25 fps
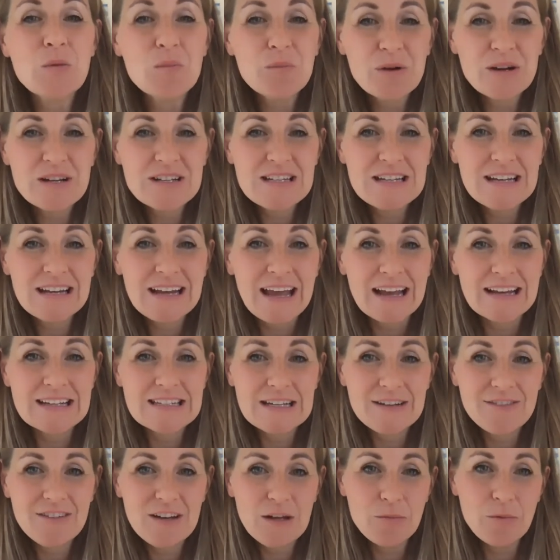Printing
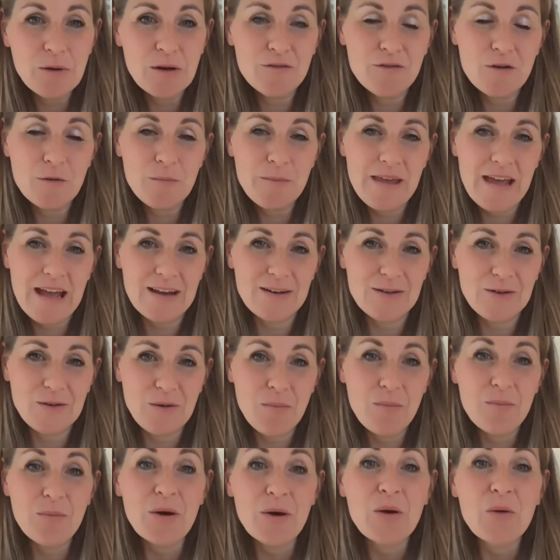Activity Book for Piano,
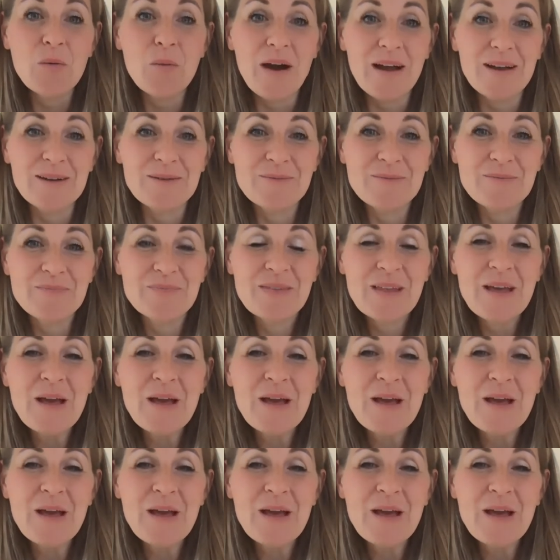Book 1.